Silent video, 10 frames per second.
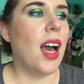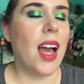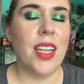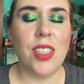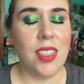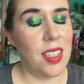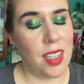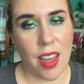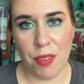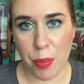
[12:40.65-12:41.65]
I just didn't
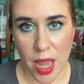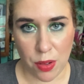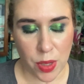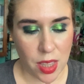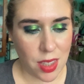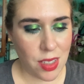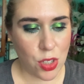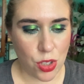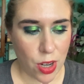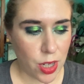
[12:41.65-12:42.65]
have the bandwidth to
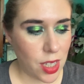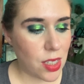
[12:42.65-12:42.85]
start it.